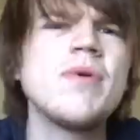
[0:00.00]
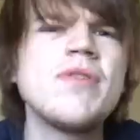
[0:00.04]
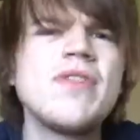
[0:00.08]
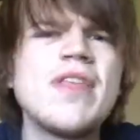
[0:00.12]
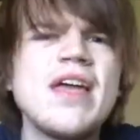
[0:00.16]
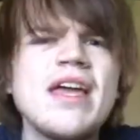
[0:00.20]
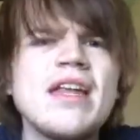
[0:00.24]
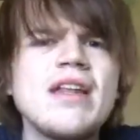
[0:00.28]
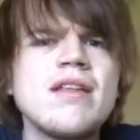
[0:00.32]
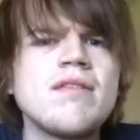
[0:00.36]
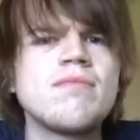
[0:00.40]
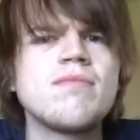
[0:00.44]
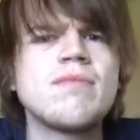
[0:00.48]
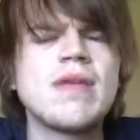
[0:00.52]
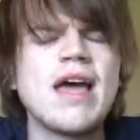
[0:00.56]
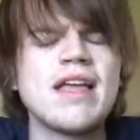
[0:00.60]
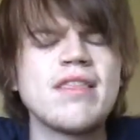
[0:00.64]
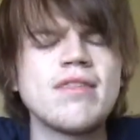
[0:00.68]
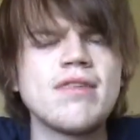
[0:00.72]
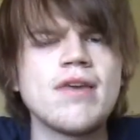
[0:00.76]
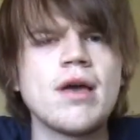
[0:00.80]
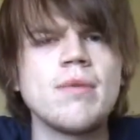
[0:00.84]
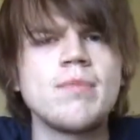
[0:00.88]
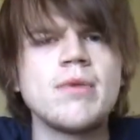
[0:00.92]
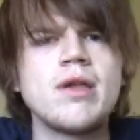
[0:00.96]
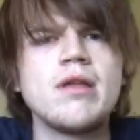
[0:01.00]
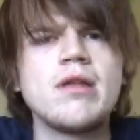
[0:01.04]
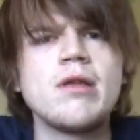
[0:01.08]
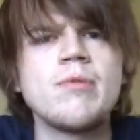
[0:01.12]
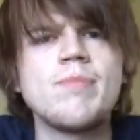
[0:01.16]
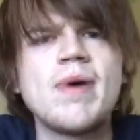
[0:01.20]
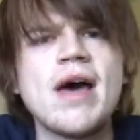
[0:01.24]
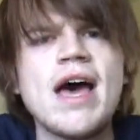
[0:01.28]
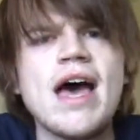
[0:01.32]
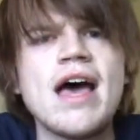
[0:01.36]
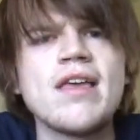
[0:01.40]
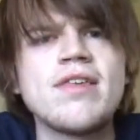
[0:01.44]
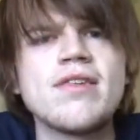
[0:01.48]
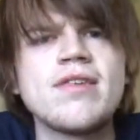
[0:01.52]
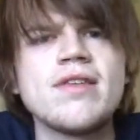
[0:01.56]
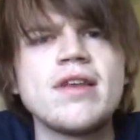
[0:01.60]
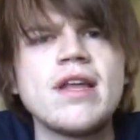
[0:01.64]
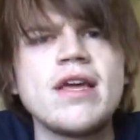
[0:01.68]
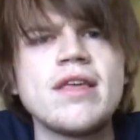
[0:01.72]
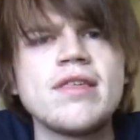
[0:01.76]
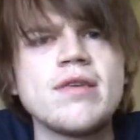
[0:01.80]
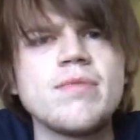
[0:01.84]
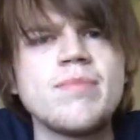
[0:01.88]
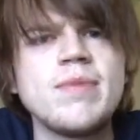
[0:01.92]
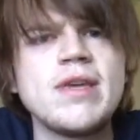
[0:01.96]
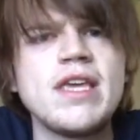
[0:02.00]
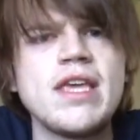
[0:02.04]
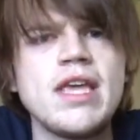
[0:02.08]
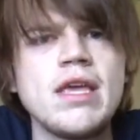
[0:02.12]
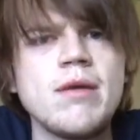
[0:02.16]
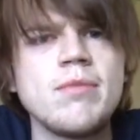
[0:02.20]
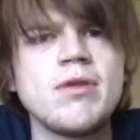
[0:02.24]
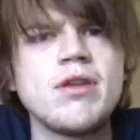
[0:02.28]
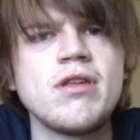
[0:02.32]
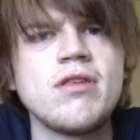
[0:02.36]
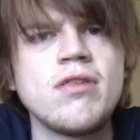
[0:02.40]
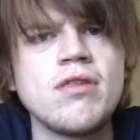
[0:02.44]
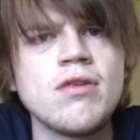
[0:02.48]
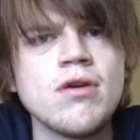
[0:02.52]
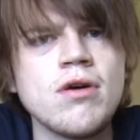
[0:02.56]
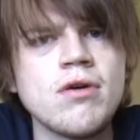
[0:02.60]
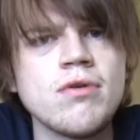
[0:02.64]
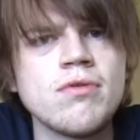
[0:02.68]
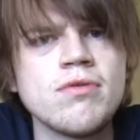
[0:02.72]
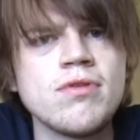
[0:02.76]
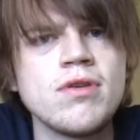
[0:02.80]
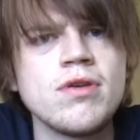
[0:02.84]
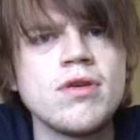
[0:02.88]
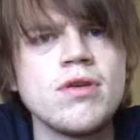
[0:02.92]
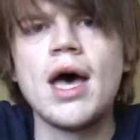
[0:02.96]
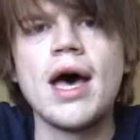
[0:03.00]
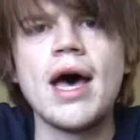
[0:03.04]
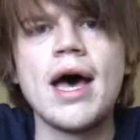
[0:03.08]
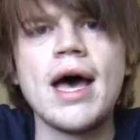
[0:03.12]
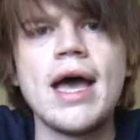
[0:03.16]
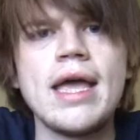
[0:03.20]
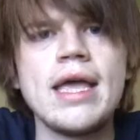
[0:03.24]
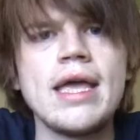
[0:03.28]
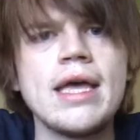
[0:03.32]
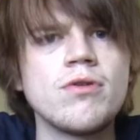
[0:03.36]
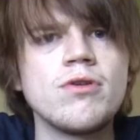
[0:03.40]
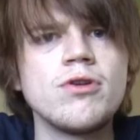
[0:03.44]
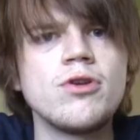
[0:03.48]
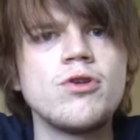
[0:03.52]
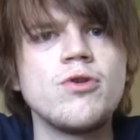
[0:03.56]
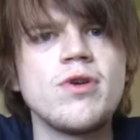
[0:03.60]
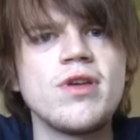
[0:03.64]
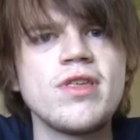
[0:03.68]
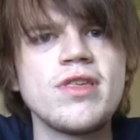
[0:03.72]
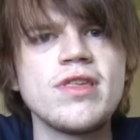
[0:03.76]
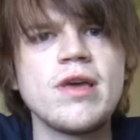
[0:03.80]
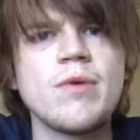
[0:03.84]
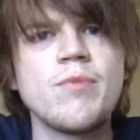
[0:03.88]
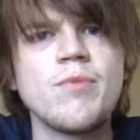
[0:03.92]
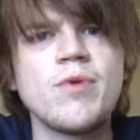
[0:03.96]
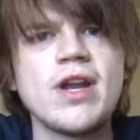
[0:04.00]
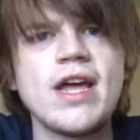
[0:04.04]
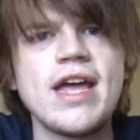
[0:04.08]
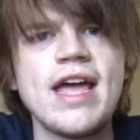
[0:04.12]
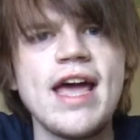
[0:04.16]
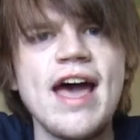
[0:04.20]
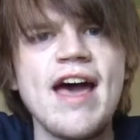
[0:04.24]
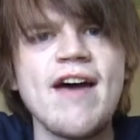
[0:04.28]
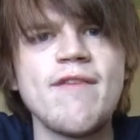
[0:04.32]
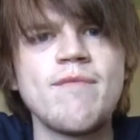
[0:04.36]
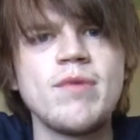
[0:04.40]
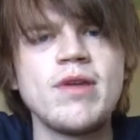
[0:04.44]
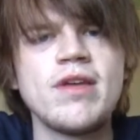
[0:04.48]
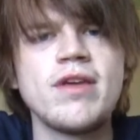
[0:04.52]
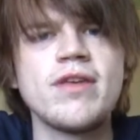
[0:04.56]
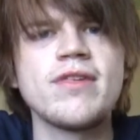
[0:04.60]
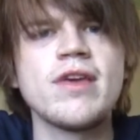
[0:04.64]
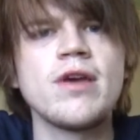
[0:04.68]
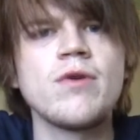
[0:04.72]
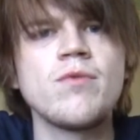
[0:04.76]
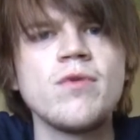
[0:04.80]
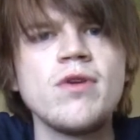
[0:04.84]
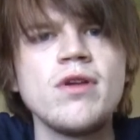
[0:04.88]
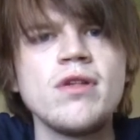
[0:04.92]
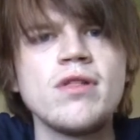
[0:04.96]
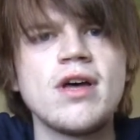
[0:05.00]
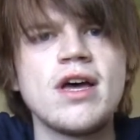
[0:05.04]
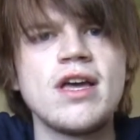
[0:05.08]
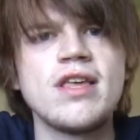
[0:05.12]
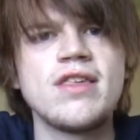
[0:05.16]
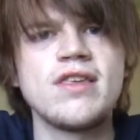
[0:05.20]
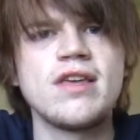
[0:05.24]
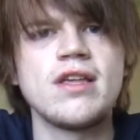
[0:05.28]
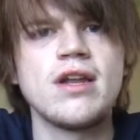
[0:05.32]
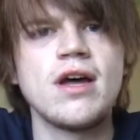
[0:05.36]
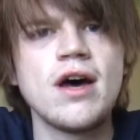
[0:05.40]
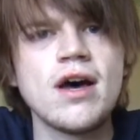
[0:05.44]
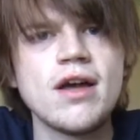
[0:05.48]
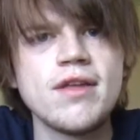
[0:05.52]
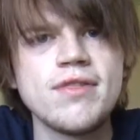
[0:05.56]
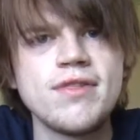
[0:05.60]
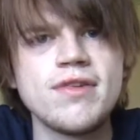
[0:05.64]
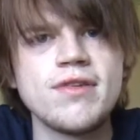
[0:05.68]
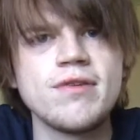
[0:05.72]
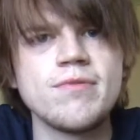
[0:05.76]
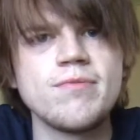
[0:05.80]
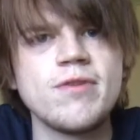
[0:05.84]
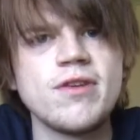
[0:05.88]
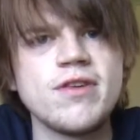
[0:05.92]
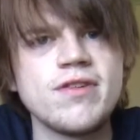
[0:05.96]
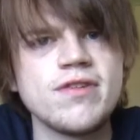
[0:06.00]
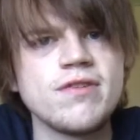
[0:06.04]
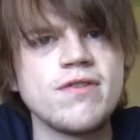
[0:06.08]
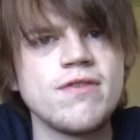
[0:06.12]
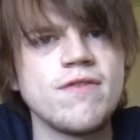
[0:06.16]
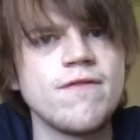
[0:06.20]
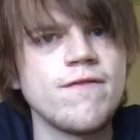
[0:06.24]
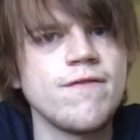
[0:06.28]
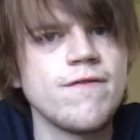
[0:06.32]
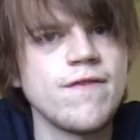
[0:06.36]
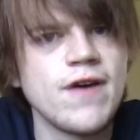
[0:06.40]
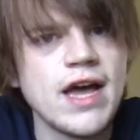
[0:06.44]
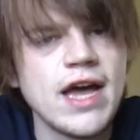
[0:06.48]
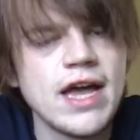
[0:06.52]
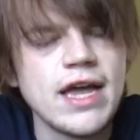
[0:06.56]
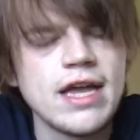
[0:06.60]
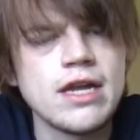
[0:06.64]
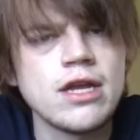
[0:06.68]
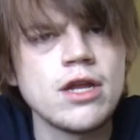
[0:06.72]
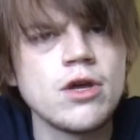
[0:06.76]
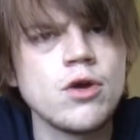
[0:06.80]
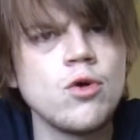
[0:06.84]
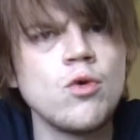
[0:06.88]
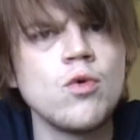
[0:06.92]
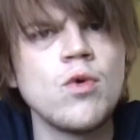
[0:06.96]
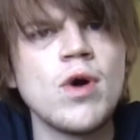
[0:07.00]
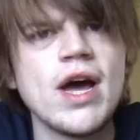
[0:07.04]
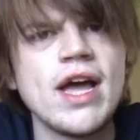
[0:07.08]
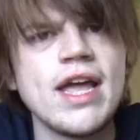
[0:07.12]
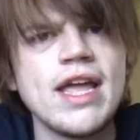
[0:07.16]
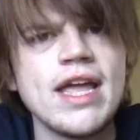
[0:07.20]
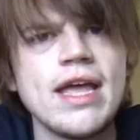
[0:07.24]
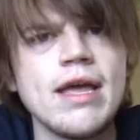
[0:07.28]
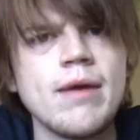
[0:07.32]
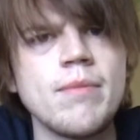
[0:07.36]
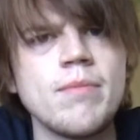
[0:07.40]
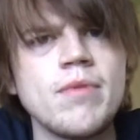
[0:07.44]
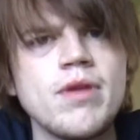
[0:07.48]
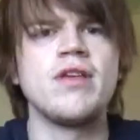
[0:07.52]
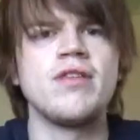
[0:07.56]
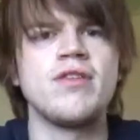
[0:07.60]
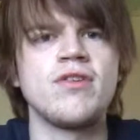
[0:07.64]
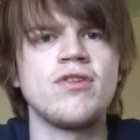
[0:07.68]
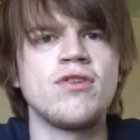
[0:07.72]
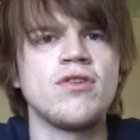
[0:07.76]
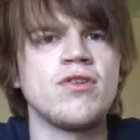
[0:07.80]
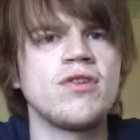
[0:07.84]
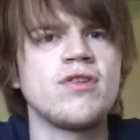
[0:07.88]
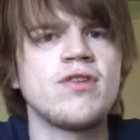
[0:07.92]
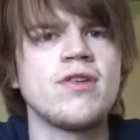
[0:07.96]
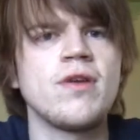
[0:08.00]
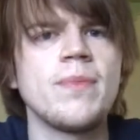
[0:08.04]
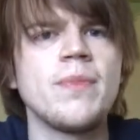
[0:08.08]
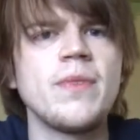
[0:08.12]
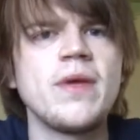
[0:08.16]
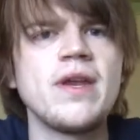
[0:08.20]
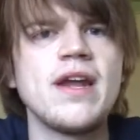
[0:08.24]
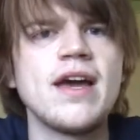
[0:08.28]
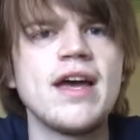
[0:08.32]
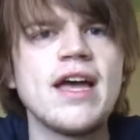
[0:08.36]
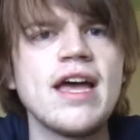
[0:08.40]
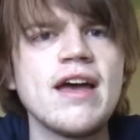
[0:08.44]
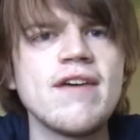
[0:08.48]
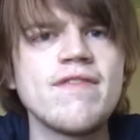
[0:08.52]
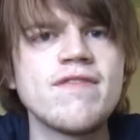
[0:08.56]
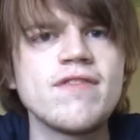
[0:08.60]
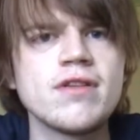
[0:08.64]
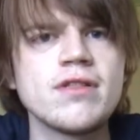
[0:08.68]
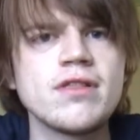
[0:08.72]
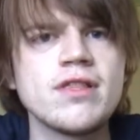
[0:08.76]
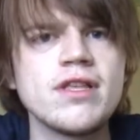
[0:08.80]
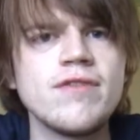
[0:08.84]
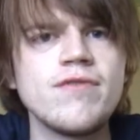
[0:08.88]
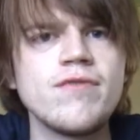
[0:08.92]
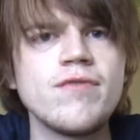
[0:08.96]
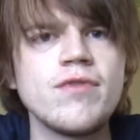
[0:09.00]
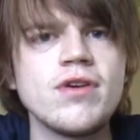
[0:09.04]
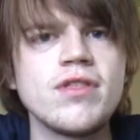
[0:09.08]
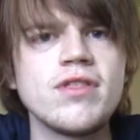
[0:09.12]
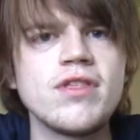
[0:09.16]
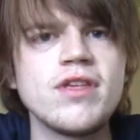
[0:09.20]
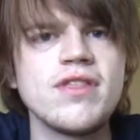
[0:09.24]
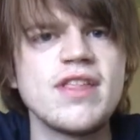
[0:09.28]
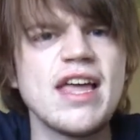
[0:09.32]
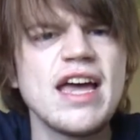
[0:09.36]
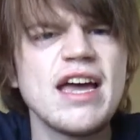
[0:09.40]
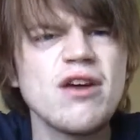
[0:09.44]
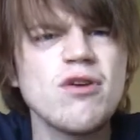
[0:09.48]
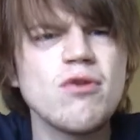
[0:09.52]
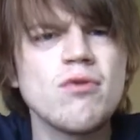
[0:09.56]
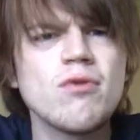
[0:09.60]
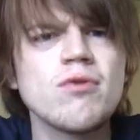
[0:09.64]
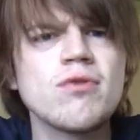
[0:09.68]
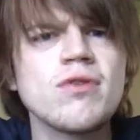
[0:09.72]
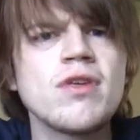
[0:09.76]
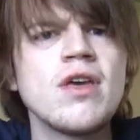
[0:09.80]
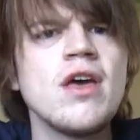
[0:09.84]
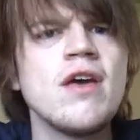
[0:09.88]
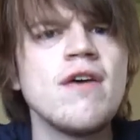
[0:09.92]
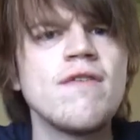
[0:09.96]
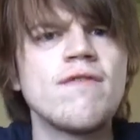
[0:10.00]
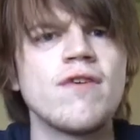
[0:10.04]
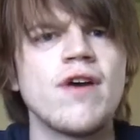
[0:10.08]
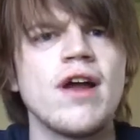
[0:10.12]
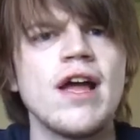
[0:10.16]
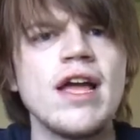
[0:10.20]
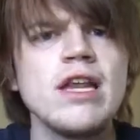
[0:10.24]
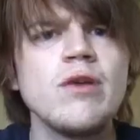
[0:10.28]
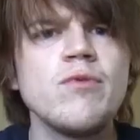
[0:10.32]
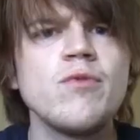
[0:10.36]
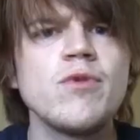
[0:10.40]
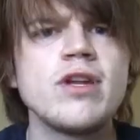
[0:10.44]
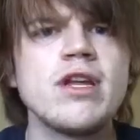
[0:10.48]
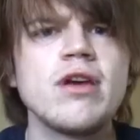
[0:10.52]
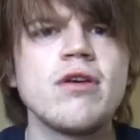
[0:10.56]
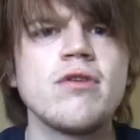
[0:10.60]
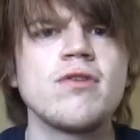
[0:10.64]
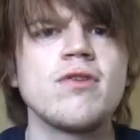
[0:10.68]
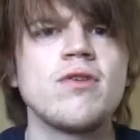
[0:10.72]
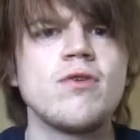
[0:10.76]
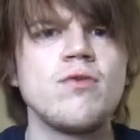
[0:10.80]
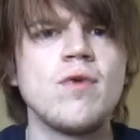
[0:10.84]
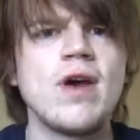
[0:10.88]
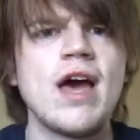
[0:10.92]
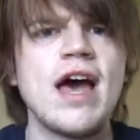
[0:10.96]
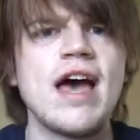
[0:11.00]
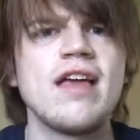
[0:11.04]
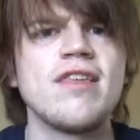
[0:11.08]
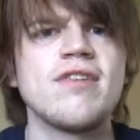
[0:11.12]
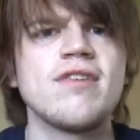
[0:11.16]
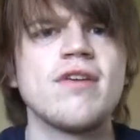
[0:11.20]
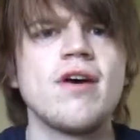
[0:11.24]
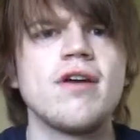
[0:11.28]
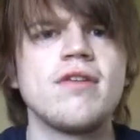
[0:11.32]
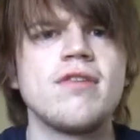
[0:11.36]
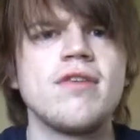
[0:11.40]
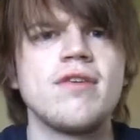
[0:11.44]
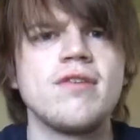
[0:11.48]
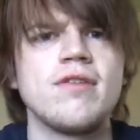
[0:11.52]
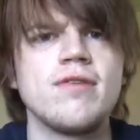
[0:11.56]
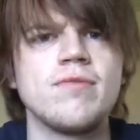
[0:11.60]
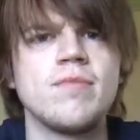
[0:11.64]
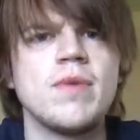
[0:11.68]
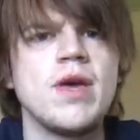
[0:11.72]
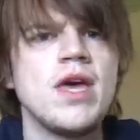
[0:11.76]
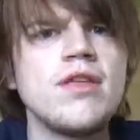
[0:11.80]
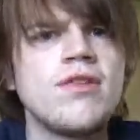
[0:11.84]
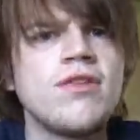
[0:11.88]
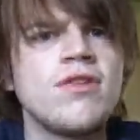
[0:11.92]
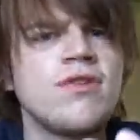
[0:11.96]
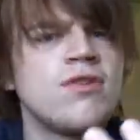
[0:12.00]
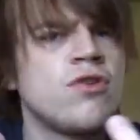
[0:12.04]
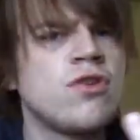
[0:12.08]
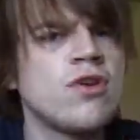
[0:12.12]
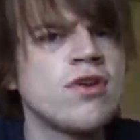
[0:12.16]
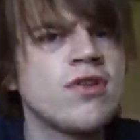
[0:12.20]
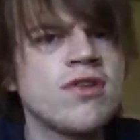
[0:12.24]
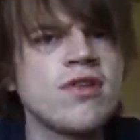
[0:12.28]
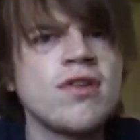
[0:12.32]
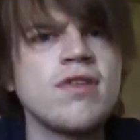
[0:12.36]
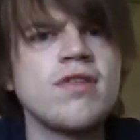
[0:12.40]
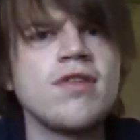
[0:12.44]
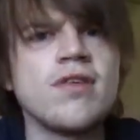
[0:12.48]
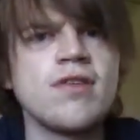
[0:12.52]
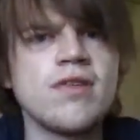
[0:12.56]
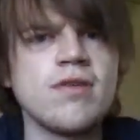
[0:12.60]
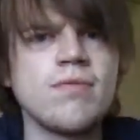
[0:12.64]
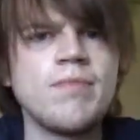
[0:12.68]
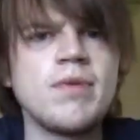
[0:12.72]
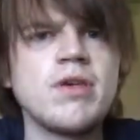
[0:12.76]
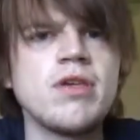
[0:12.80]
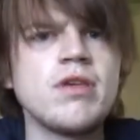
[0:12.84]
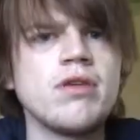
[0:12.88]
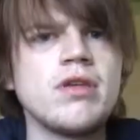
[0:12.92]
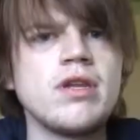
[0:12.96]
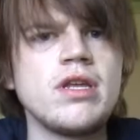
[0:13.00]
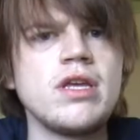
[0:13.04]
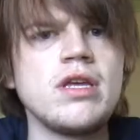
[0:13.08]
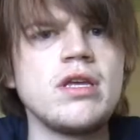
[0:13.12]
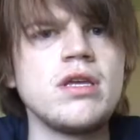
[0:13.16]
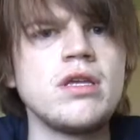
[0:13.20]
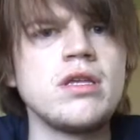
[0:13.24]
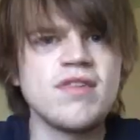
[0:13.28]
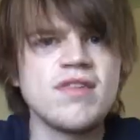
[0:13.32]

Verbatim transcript: But then that time came to pass, and as I became an adult, I uh, learned to accept what I have because I realized that autism doesn't define who I am. It's just something I have to live with. And that goes for anyone else who has autism. It's just a disability.